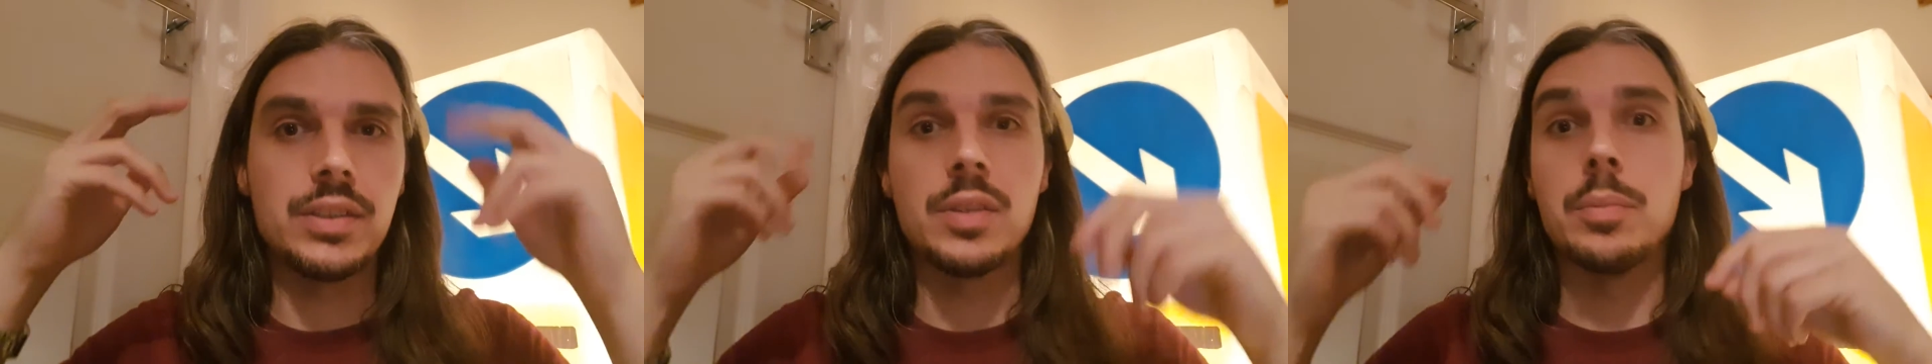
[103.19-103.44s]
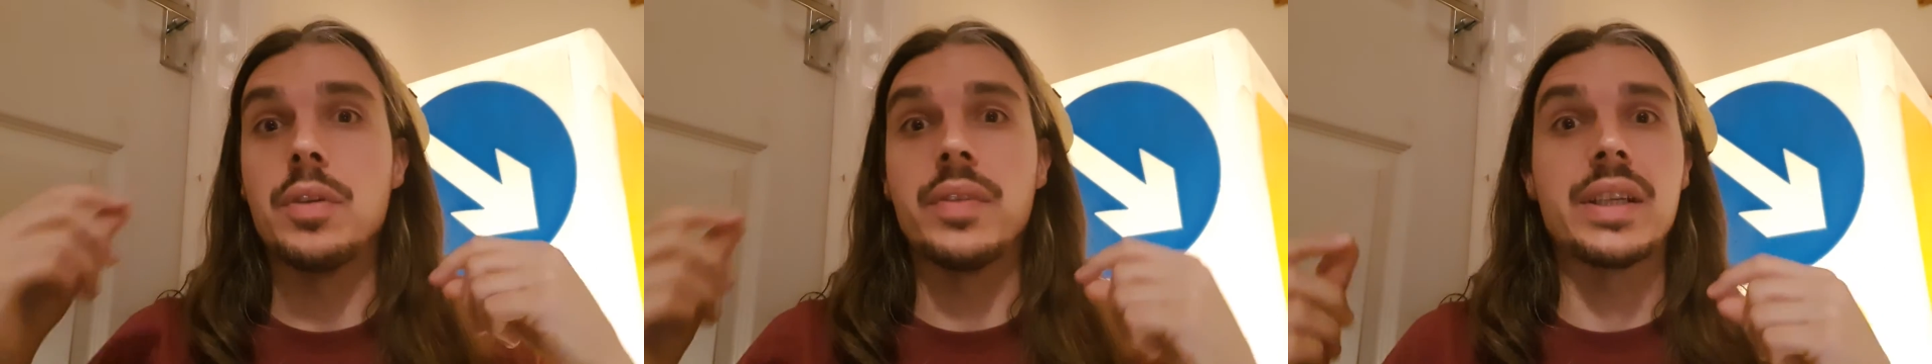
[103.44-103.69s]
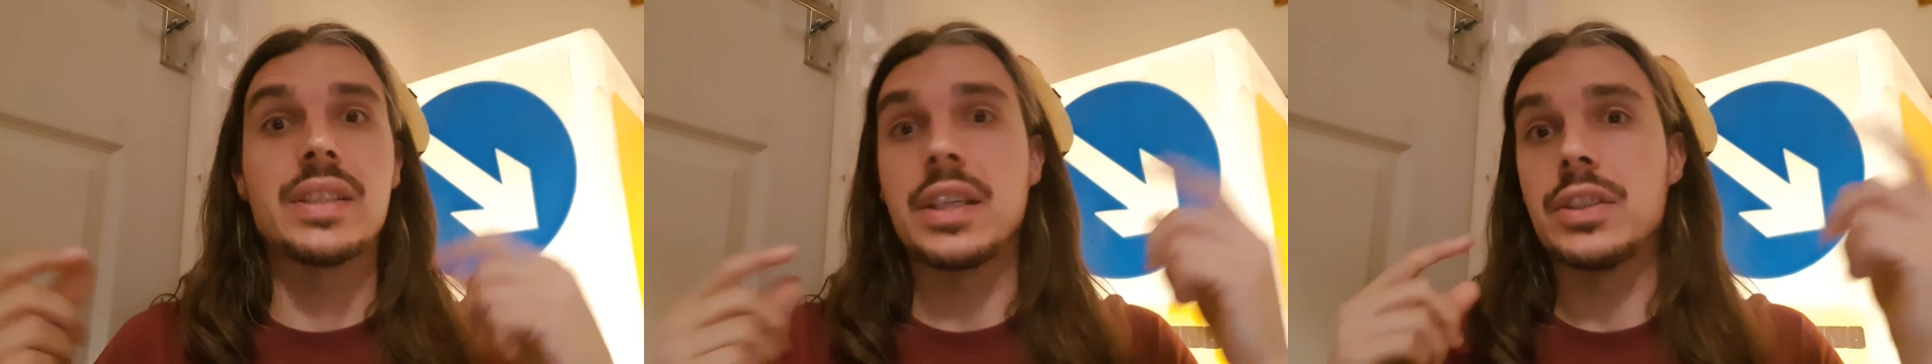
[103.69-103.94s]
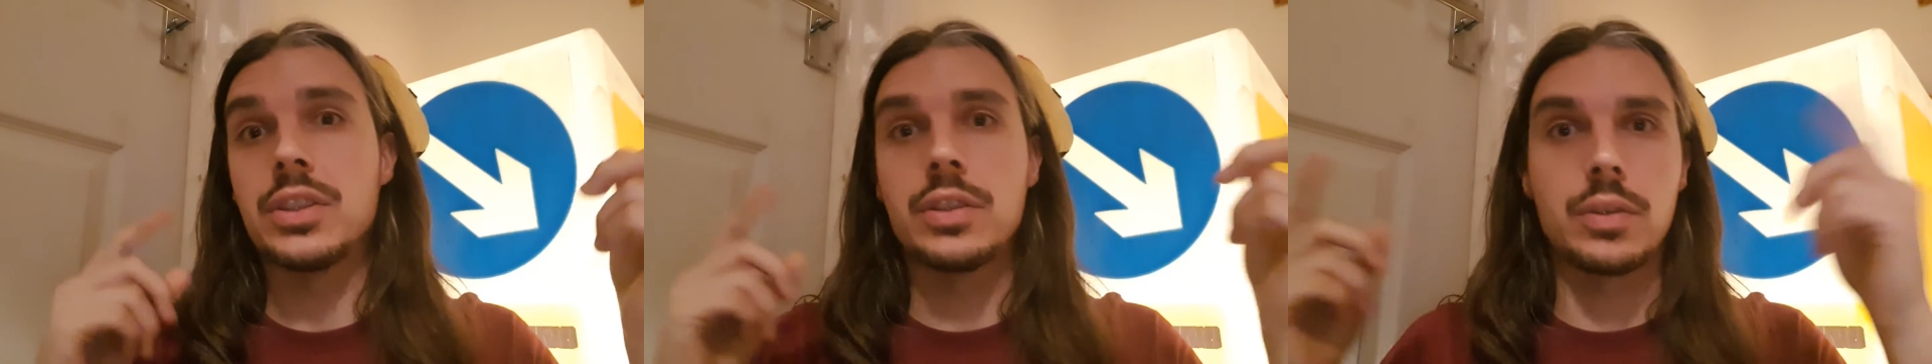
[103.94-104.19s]
so moving
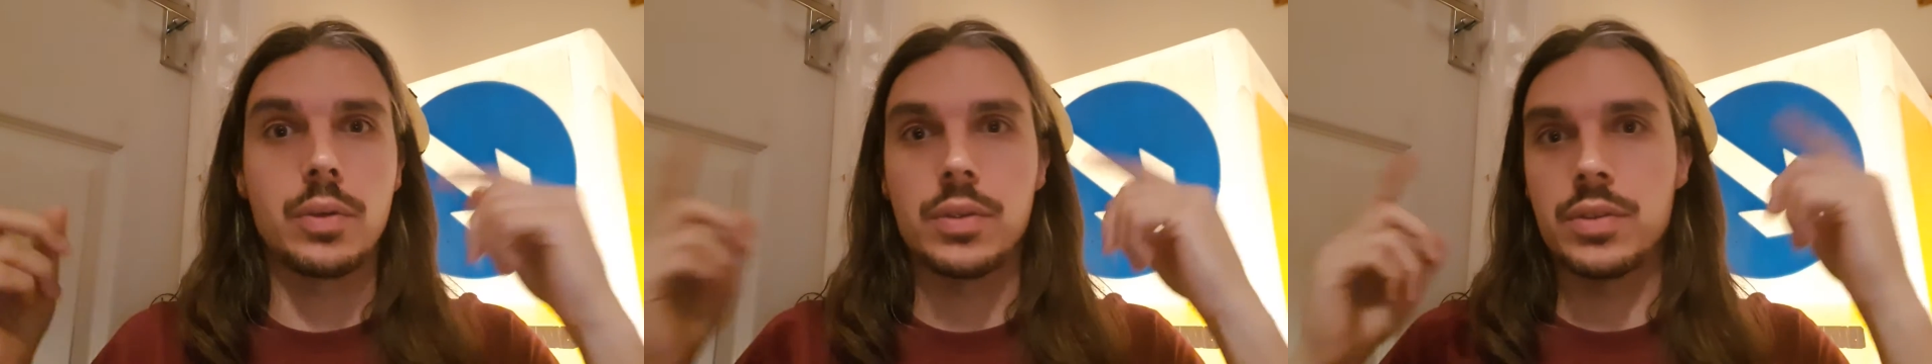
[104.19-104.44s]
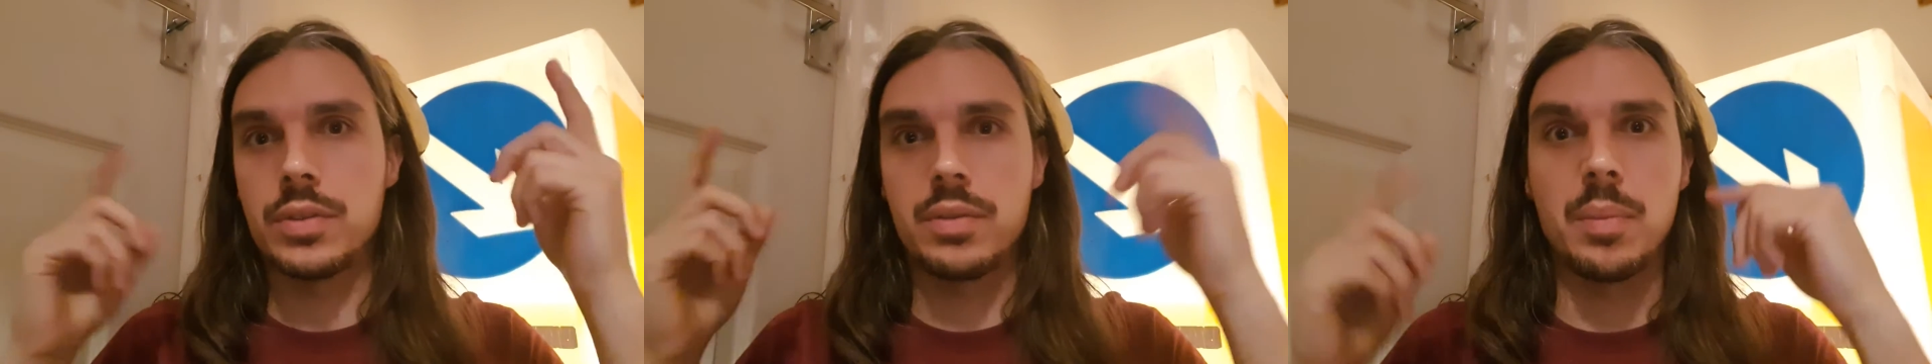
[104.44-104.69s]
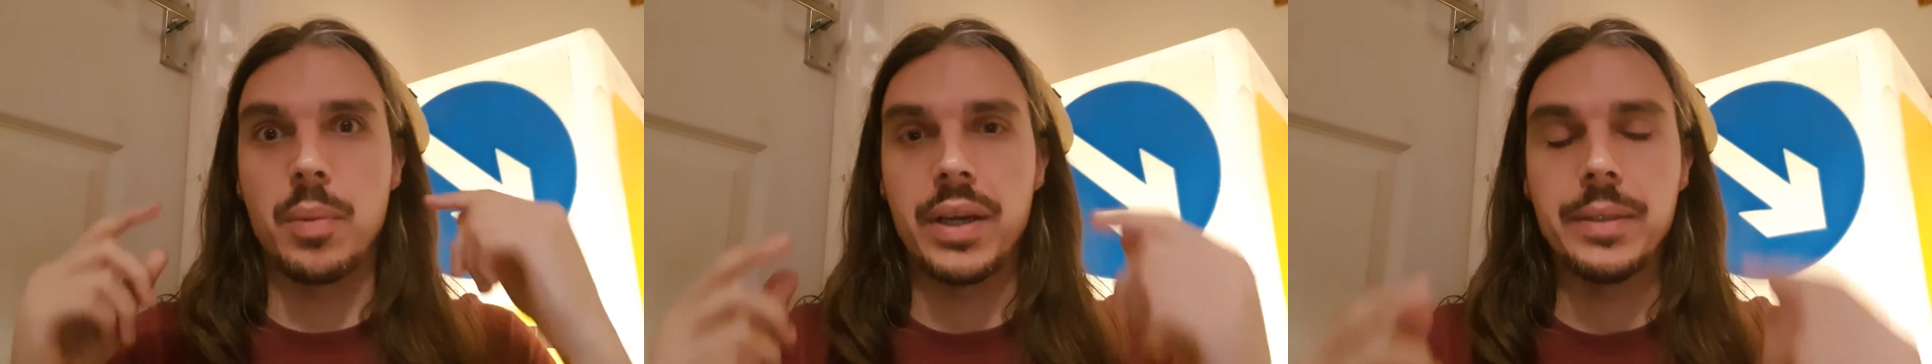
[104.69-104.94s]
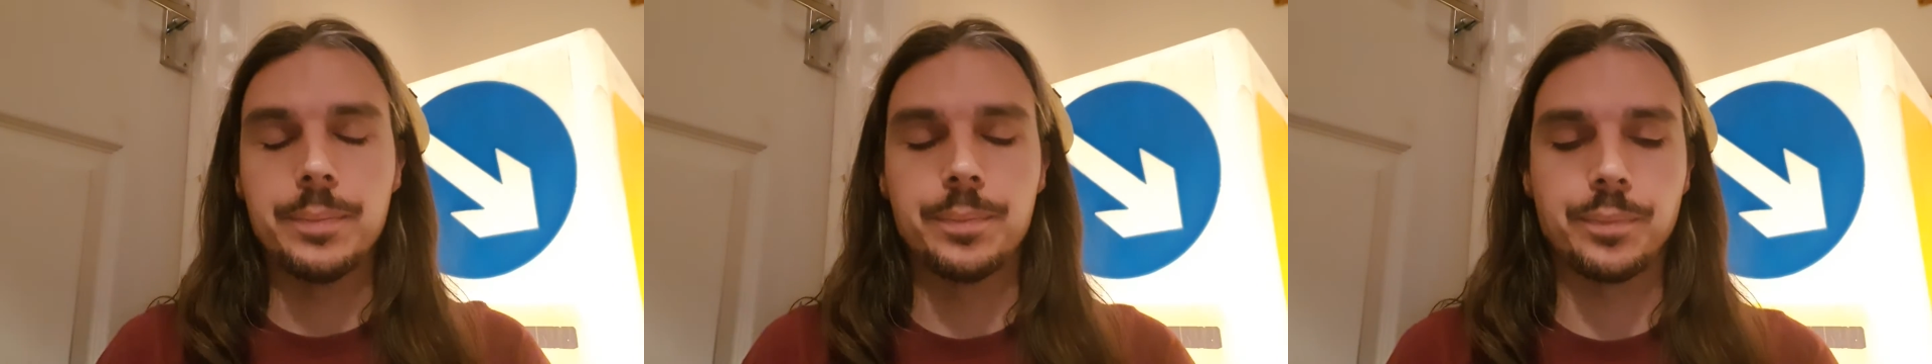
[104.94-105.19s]
attention across the brain.